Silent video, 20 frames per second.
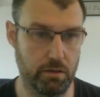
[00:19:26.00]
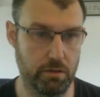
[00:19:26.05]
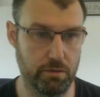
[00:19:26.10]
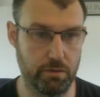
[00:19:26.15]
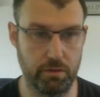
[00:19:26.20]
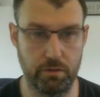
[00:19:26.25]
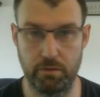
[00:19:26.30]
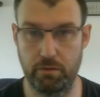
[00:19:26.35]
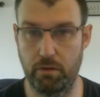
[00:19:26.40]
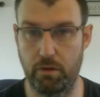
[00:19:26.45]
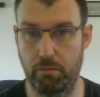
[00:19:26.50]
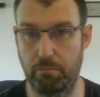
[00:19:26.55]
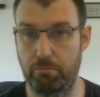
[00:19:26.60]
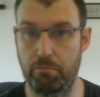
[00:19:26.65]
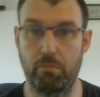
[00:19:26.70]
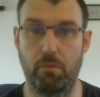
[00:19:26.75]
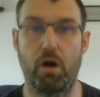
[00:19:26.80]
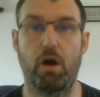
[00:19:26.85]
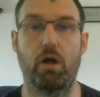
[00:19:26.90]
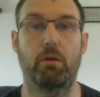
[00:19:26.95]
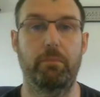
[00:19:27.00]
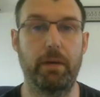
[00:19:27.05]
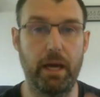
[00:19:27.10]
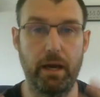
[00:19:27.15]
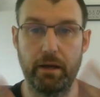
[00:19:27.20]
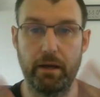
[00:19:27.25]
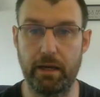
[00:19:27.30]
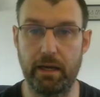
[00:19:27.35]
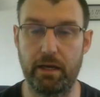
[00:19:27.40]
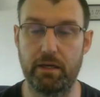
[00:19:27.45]
They're all
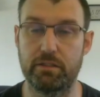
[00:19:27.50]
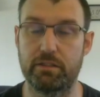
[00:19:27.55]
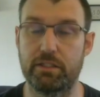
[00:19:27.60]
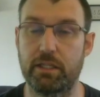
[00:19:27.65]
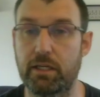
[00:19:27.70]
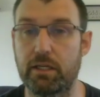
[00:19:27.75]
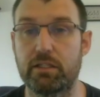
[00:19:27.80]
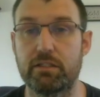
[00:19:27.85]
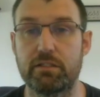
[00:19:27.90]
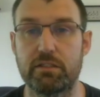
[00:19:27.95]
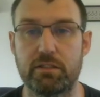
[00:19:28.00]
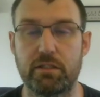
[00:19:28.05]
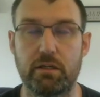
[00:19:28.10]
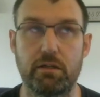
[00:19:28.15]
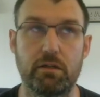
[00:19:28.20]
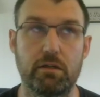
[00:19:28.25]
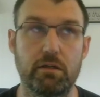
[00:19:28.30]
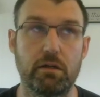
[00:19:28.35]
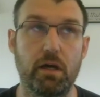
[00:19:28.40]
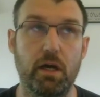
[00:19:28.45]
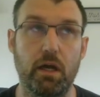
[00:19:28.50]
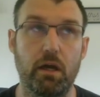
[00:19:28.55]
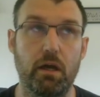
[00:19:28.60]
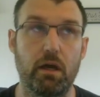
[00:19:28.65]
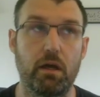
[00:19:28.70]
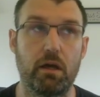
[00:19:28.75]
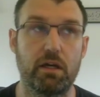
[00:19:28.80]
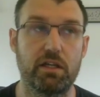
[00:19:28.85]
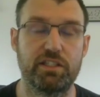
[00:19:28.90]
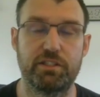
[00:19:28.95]
bad guys against
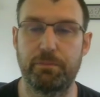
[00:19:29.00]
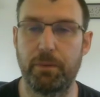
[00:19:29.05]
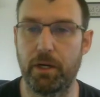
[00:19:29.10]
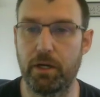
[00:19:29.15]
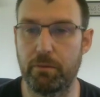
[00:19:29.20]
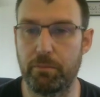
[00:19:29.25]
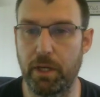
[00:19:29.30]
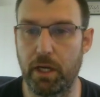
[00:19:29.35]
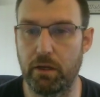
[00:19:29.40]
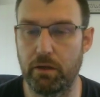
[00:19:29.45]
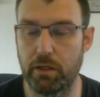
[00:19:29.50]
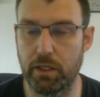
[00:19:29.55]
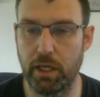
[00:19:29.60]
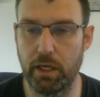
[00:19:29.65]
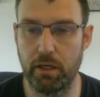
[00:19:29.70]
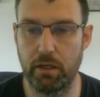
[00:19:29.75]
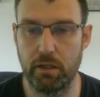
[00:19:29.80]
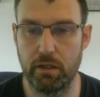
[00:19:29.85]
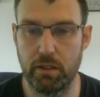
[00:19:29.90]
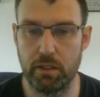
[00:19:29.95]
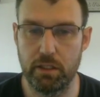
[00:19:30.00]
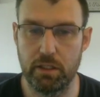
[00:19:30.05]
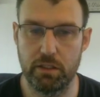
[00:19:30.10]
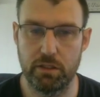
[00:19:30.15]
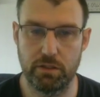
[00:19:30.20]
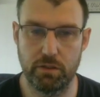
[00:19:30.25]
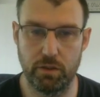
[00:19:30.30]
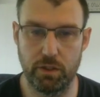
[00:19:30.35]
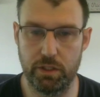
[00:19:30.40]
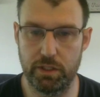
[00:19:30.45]
Spider-Man. Okay,
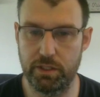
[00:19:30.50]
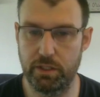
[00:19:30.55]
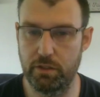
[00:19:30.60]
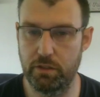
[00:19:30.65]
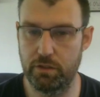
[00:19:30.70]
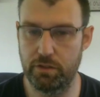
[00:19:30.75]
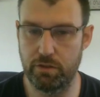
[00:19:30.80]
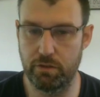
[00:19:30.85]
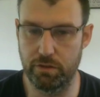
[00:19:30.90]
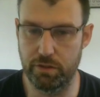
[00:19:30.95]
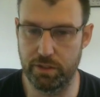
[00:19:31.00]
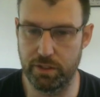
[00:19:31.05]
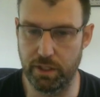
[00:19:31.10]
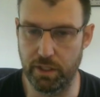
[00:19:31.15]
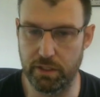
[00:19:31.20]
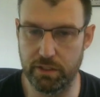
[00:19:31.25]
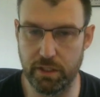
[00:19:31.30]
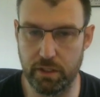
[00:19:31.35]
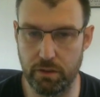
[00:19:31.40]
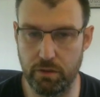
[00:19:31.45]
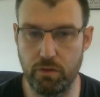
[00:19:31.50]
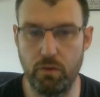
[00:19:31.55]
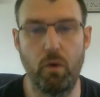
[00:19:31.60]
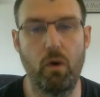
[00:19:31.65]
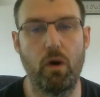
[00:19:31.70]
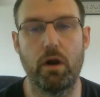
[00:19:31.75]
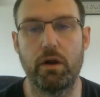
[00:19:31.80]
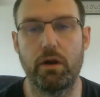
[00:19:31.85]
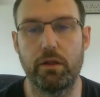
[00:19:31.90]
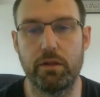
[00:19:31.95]
so the Sinister 6. And
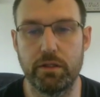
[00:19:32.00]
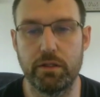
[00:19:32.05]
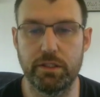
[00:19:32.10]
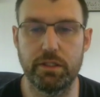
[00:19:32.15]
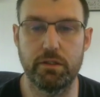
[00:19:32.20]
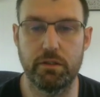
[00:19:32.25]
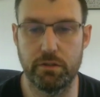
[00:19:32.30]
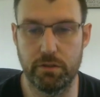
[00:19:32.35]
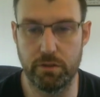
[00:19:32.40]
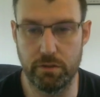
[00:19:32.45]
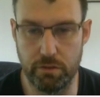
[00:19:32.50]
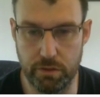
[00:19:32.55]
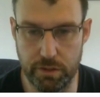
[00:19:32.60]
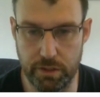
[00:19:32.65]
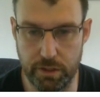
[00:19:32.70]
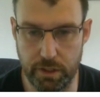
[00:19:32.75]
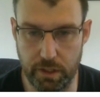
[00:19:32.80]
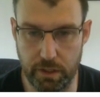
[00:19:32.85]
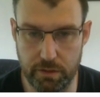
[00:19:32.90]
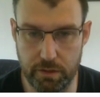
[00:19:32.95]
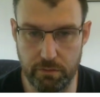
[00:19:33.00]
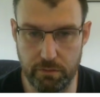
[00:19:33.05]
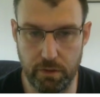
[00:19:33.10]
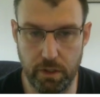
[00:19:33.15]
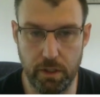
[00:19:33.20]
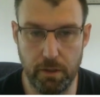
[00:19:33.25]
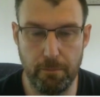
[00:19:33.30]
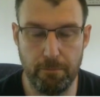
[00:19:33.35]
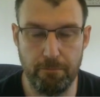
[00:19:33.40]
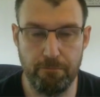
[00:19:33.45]
who are the Sinister 6,
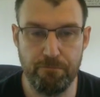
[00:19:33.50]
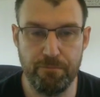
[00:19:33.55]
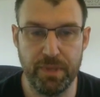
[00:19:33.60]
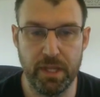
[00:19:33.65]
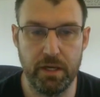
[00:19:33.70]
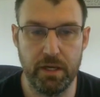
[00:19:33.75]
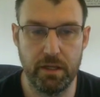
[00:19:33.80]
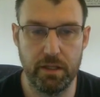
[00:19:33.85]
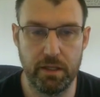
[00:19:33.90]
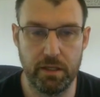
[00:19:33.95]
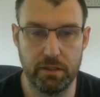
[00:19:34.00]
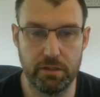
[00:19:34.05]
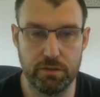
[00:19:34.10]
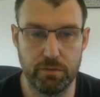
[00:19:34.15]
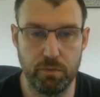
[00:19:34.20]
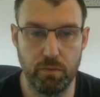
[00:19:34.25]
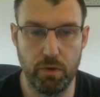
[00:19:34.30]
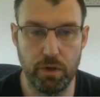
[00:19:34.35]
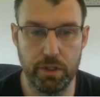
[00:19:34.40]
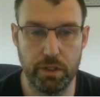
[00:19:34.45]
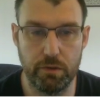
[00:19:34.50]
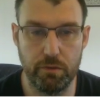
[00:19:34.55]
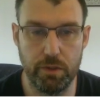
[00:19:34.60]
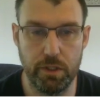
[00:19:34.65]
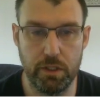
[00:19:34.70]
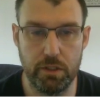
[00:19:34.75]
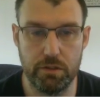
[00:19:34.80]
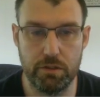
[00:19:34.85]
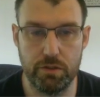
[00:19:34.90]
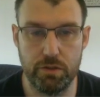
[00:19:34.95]
right? That is 1
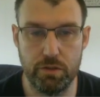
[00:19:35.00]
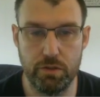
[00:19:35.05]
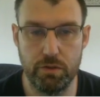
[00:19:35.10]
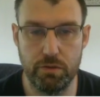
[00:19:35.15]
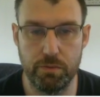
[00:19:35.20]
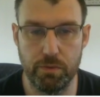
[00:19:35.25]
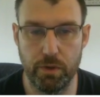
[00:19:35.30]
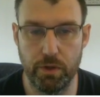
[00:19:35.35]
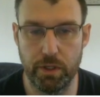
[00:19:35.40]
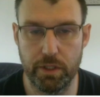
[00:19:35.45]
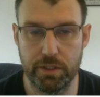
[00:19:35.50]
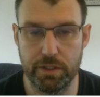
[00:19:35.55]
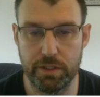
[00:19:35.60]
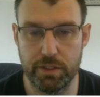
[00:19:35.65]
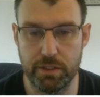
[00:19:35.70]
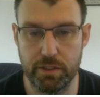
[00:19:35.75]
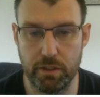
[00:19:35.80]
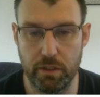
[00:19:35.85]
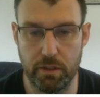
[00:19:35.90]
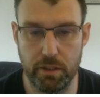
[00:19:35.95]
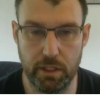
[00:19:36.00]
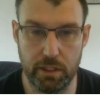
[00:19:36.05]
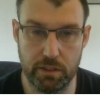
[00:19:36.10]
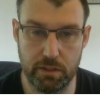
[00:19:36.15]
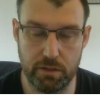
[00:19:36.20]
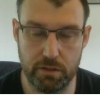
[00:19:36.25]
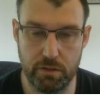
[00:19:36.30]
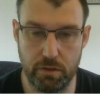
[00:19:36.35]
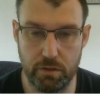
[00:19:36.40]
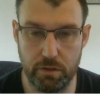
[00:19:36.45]
queen, 2 rooks.
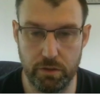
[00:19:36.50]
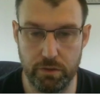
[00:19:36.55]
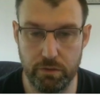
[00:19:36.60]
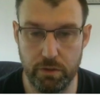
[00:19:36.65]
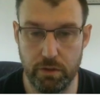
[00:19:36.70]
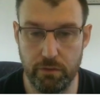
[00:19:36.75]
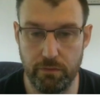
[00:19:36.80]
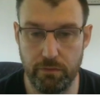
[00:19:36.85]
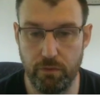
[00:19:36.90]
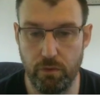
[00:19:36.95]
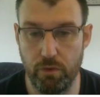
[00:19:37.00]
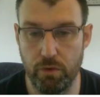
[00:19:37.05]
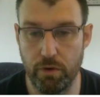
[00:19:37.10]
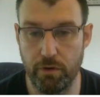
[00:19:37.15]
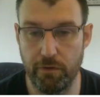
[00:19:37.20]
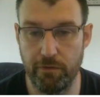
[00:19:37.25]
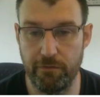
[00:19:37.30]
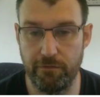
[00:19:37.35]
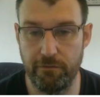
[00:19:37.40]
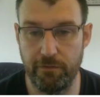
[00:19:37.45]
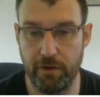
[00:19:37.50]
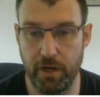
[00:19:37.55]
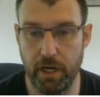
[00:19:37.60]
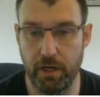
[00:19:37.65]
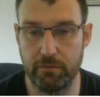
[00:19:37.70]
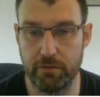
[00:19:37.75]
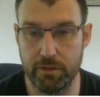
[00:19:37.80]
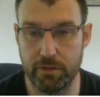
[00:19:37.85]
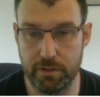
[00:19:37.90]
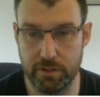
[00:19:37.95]
That's total 3, 4,
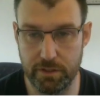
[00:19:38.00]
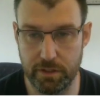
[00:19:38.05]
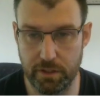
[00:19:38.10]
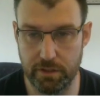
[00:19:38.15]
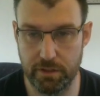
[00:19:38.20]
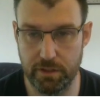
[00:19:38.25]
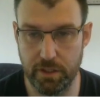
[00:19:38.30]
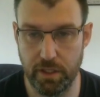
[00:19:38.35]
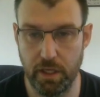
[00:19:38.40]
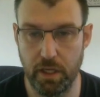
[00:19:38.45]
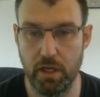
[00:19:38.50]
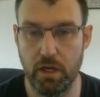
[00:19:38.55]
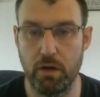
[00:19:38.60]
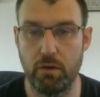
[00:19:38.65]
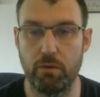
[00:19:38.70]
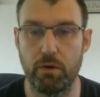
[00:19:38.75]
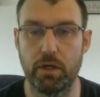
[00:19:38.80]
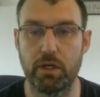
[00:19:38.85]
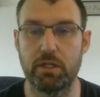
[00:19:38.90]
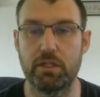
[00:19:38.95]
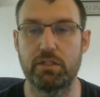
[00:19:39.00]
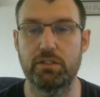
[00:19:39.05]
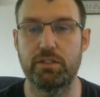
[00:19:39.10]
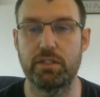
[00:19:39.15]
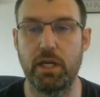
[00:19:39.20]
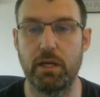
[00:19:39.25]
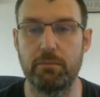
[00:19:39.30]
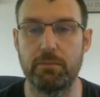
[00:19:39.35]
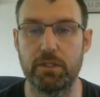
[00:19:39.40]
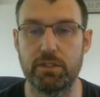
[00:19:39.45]
5, and 6. We're going to just
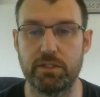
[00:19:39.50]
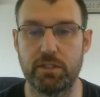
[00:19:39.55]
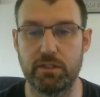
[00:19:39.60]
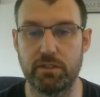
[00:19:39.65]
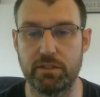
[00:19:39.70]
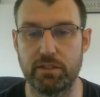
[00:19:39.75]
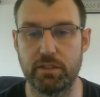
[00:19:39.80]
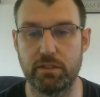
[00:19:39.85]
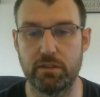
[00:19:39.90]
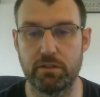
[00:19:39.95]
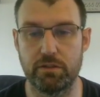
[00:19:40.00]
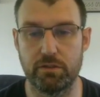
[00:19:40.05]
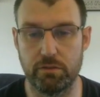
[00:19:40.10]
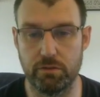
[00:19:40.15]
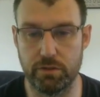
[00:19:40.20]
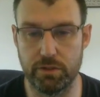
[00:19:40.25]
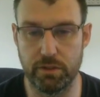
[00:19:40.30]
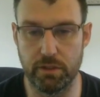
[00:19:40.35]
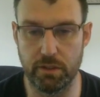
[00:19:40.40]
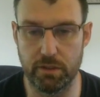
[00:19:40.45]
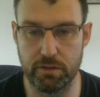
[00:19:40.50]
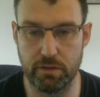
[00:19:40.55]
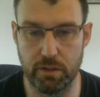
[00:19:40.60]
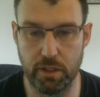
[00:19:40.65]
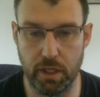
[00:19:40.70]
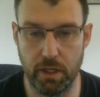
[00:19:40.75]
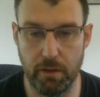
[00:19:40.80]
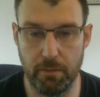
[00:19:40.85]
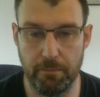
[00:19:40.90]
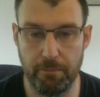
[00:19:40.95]
name this the Sinister 6,
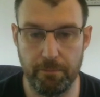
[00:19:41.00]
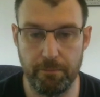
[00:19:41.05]
okay?